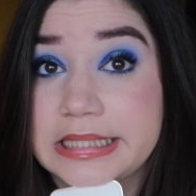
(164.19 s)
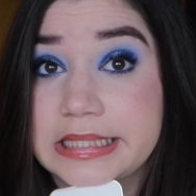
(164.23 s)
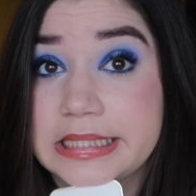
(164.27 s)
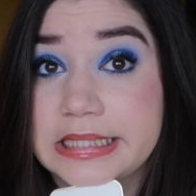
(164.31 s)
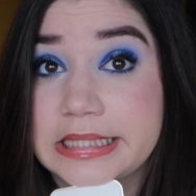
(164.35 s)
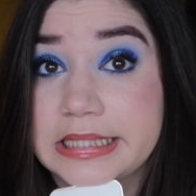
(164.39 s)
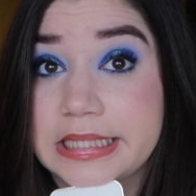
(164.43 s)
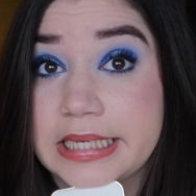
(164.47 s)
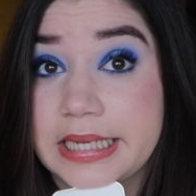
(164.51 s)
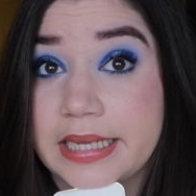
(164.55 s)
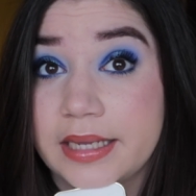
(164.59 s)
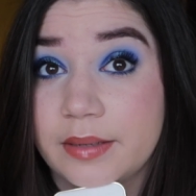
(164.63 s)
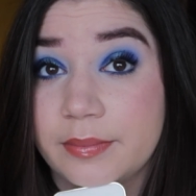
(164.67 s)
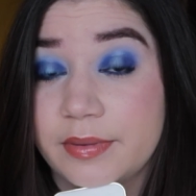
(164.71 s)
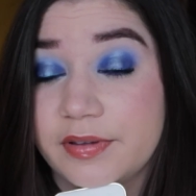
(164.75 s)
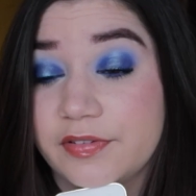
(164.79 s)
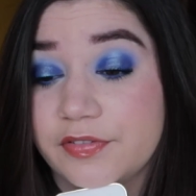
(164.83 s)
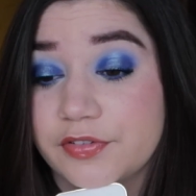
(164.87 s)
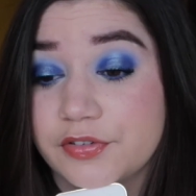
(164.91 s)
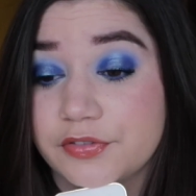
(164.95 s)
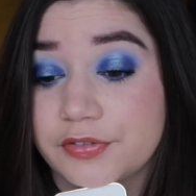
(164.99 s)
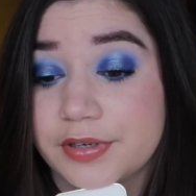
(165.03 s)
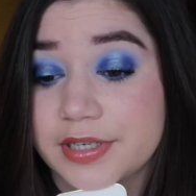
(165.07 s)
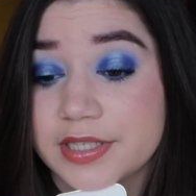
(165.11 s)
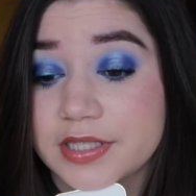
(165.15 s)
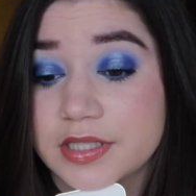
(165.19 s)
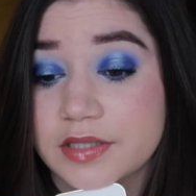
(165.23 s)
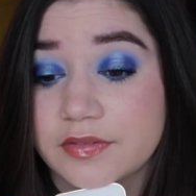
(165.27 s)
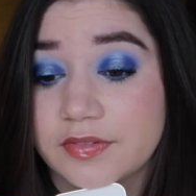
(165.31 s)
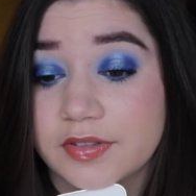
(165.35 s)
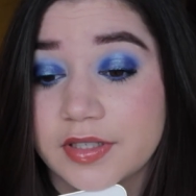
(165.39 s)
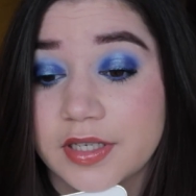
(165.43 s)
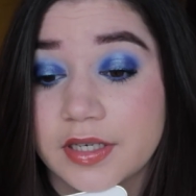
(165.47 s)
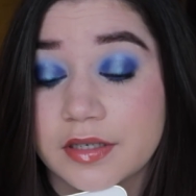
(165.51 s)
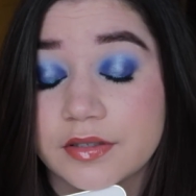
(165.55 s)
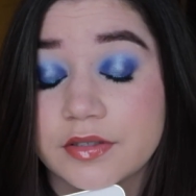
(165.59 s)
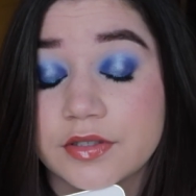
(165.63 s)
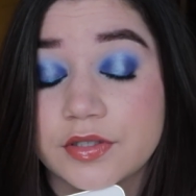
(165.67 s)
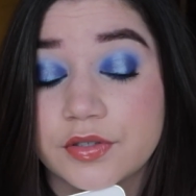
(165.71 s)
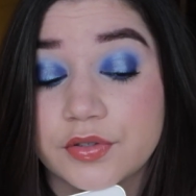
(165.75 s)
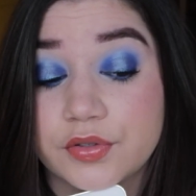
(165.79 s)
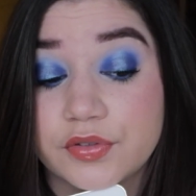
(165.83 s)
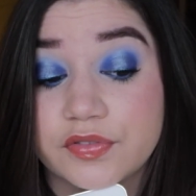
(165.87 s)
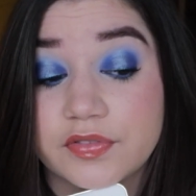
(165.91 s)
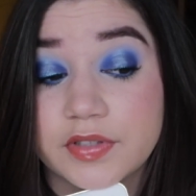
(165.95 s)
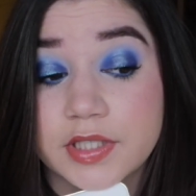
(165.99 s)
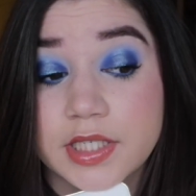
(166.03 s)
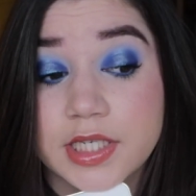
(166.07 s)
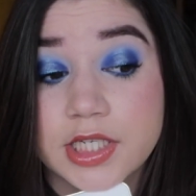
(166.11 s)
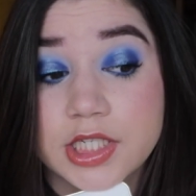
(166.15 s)
take me for the rest of the year to
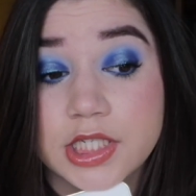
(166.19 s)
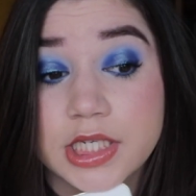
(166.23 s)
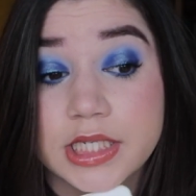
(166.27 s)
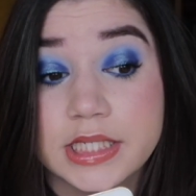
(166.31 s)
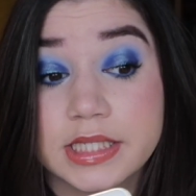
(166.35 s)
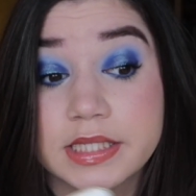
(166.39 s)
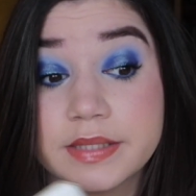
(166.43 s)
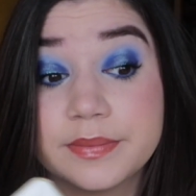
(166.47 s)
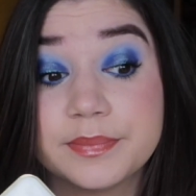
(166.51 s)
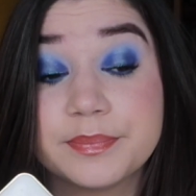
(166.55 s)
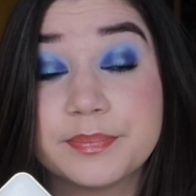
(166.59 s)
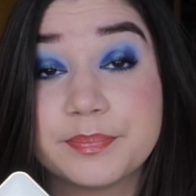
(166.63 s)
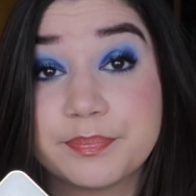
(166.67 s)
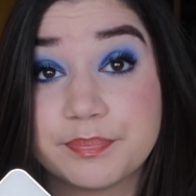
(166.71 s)
finish this?